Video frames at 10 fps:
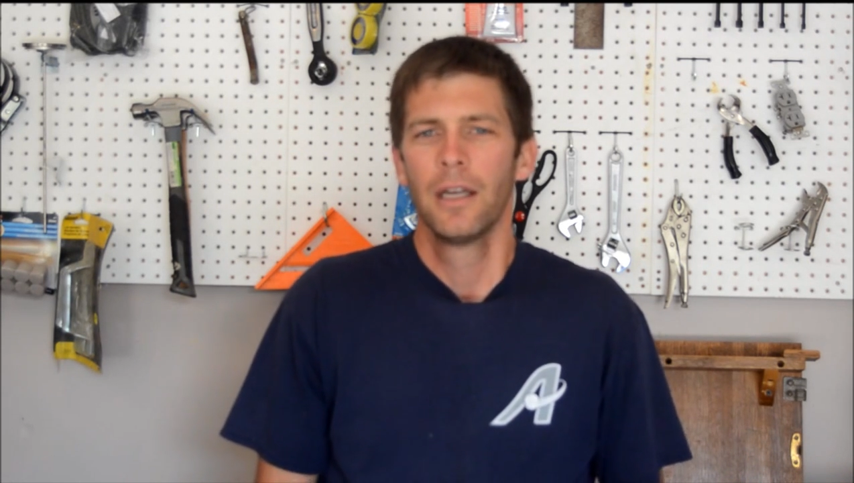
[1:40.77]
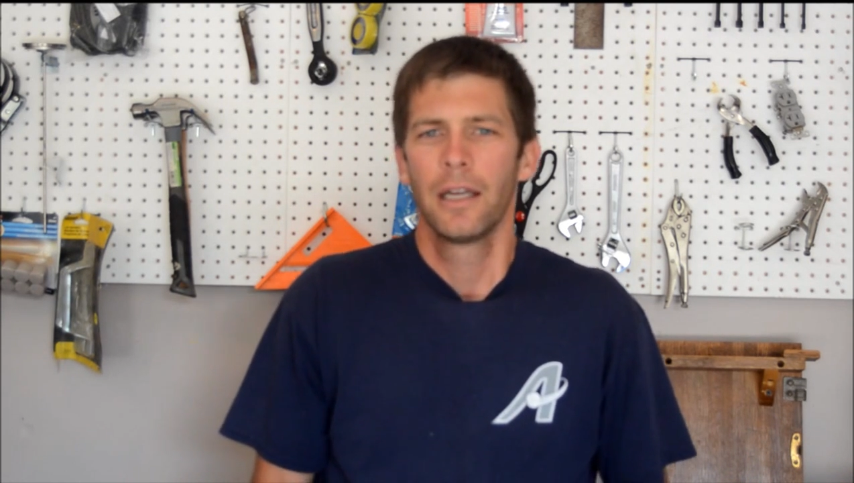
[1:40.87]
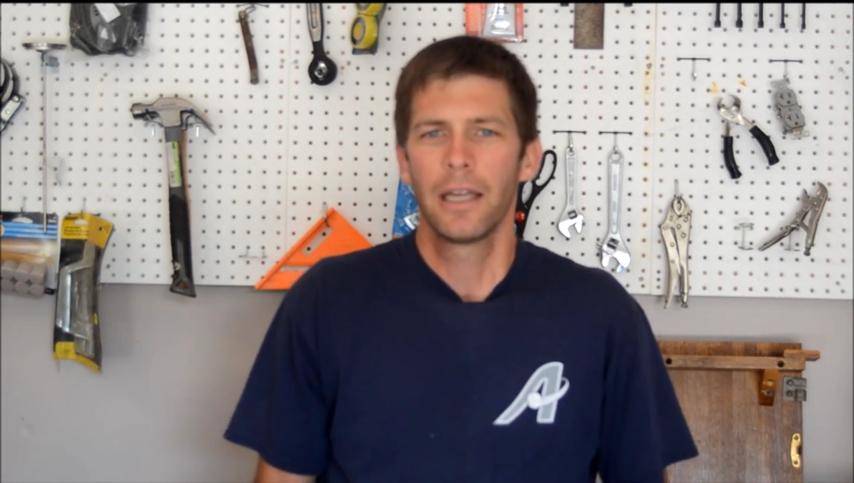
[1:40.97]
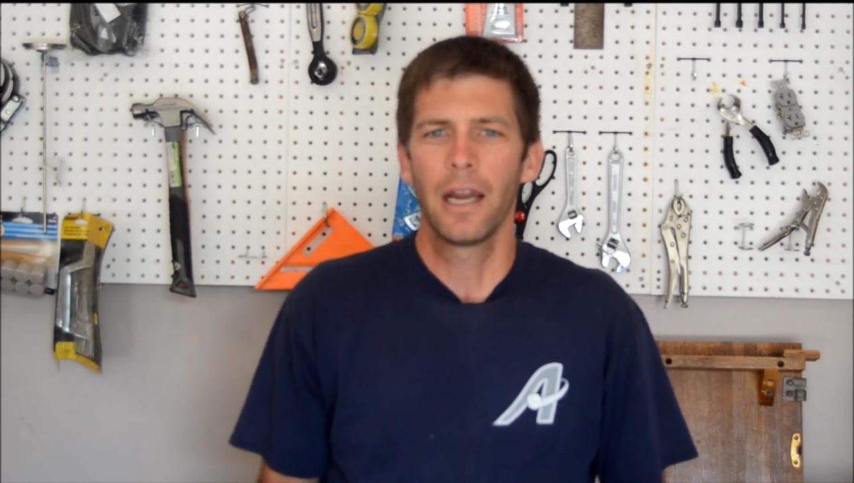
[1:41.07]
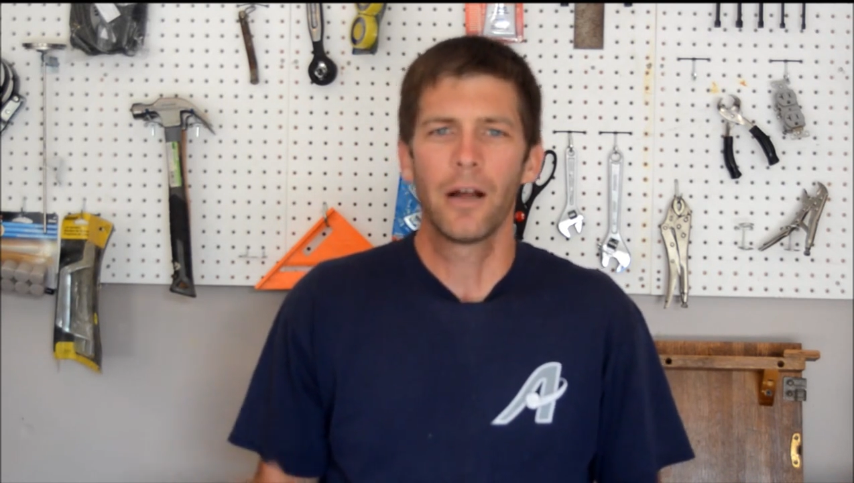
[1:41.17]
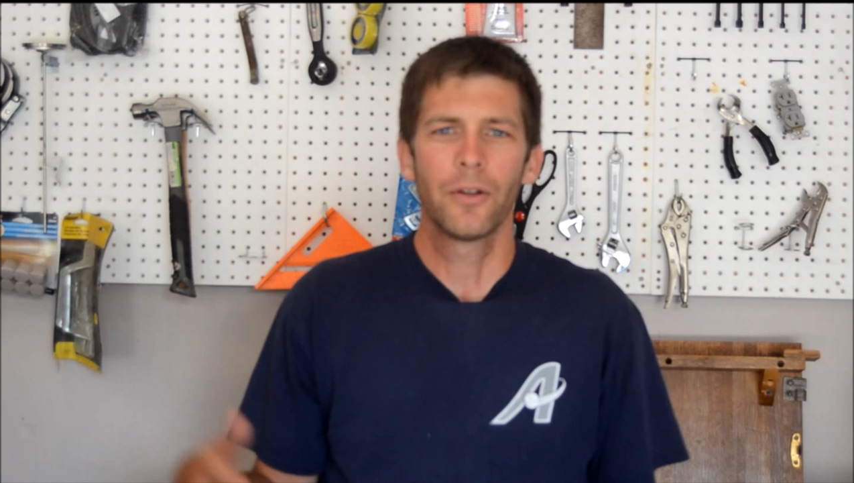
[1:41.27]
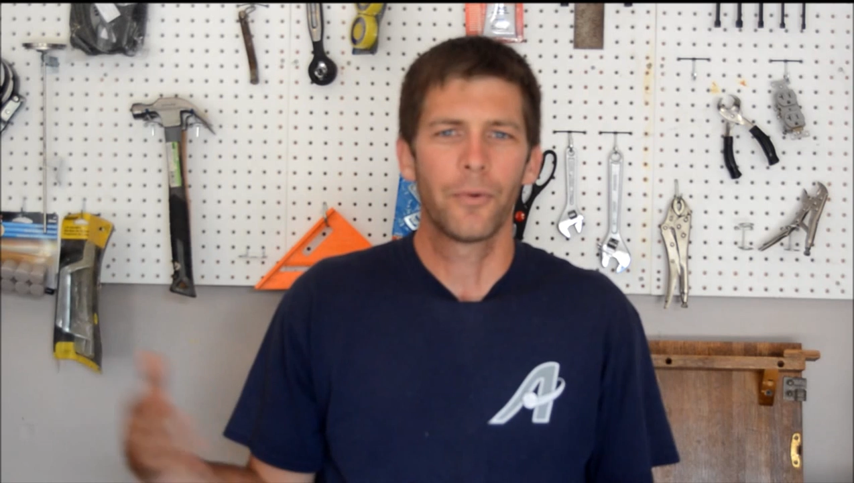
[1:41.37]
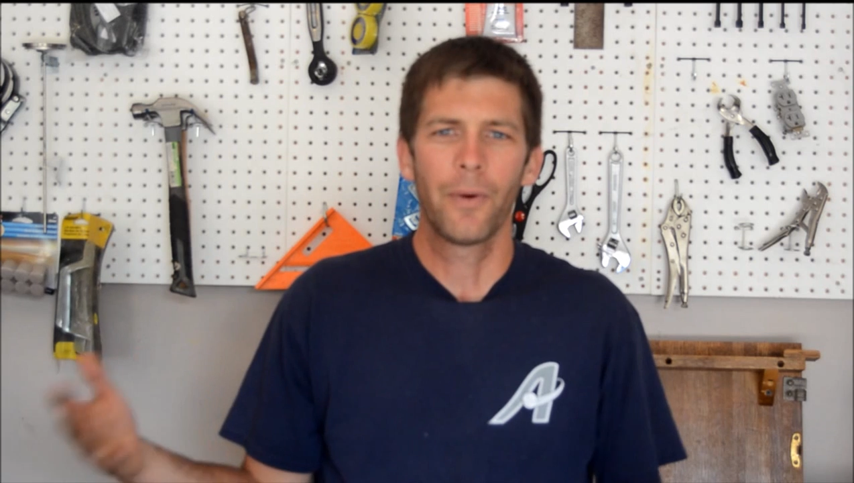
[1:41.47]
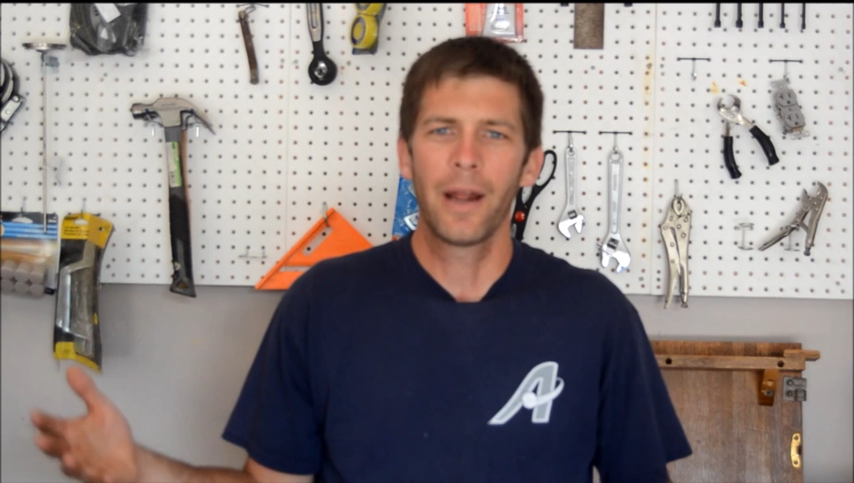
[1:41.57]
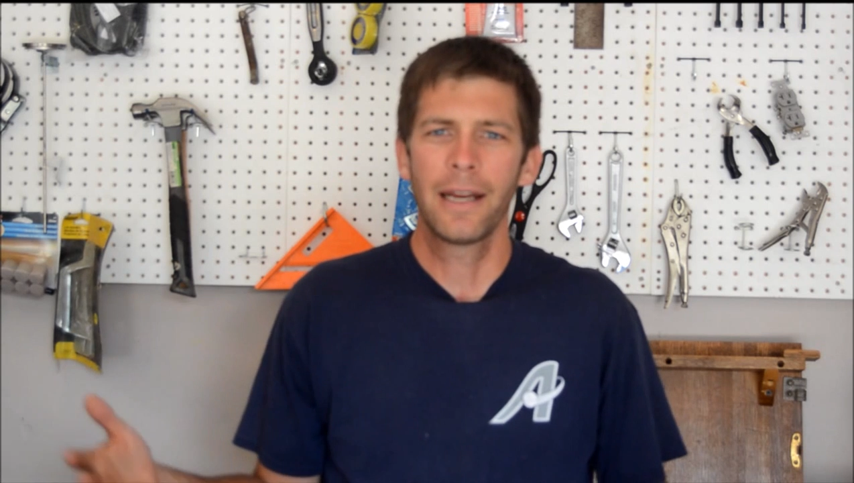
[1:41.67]
you know,
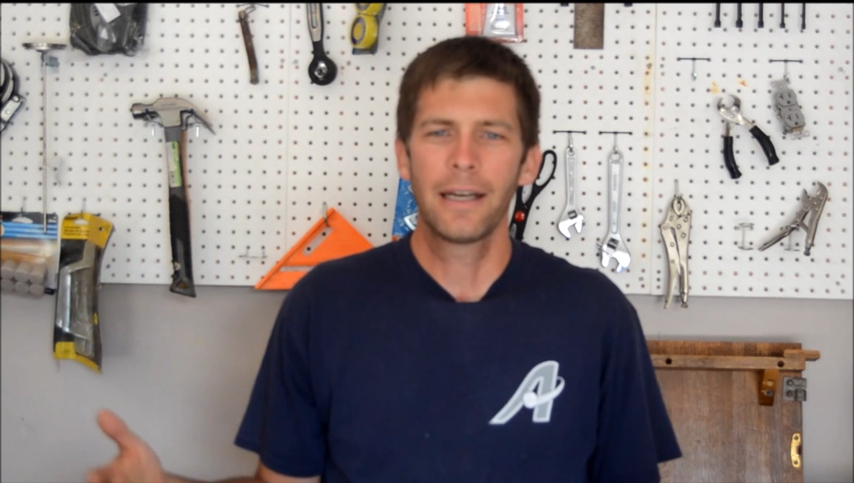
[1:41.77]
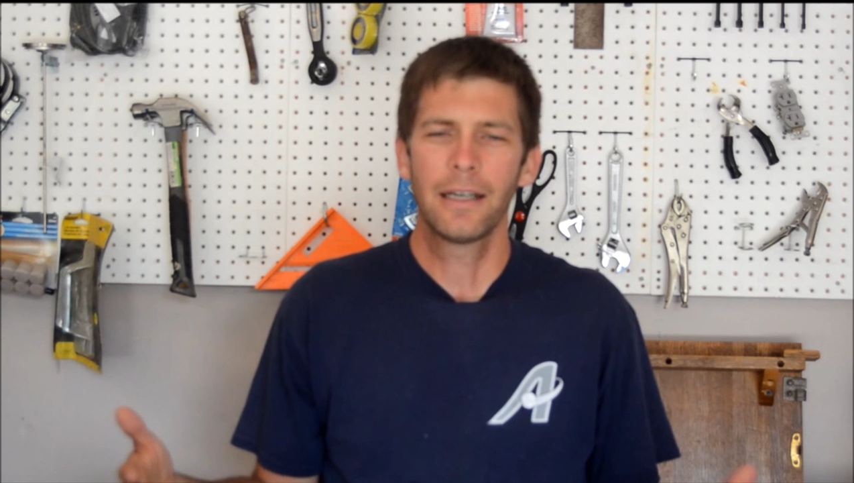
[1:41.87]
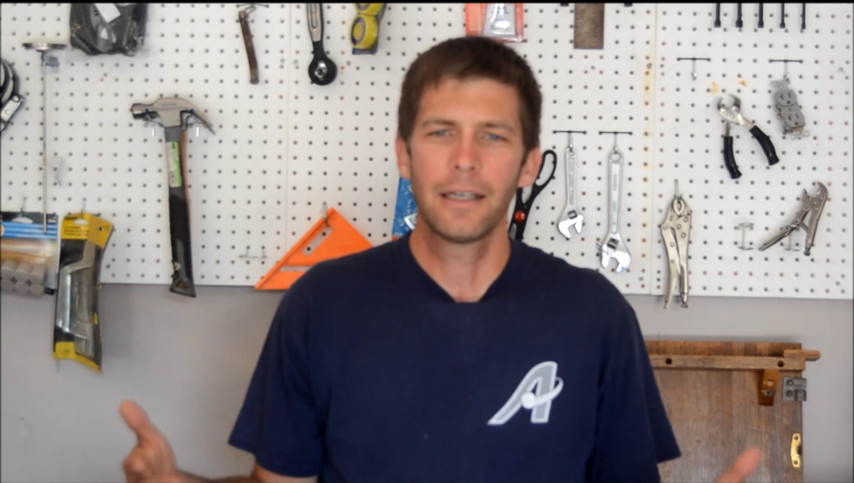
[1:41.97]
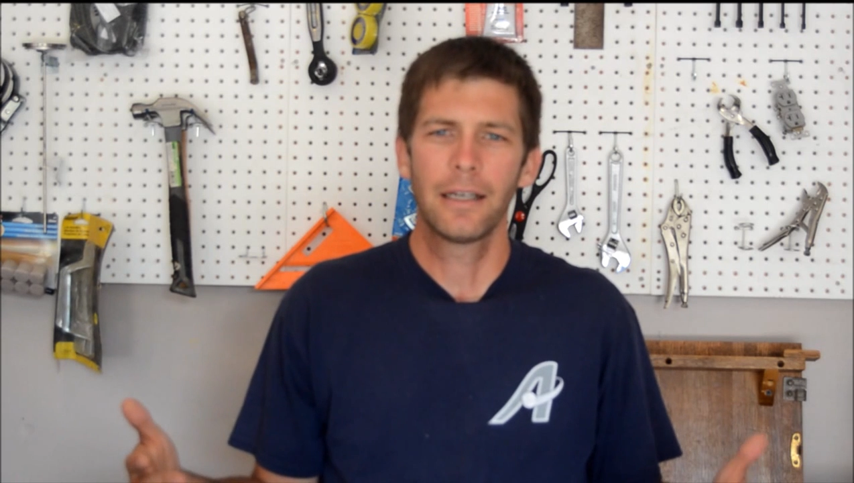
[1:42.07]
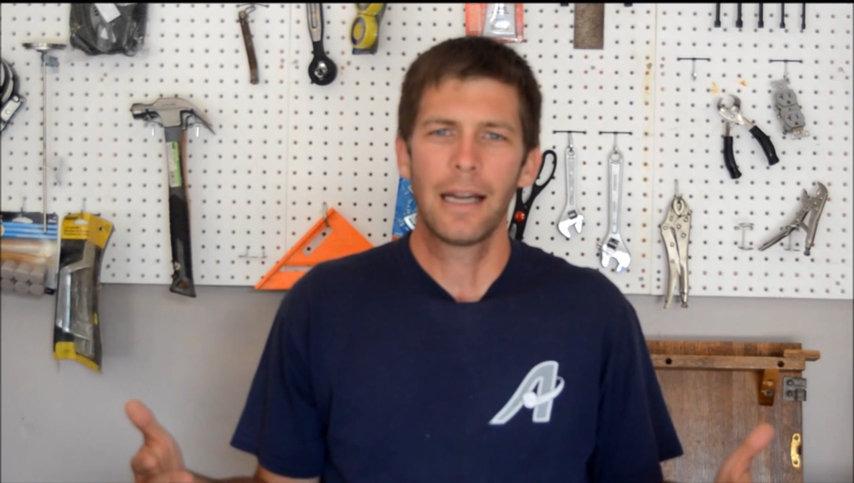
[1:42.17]
the rain,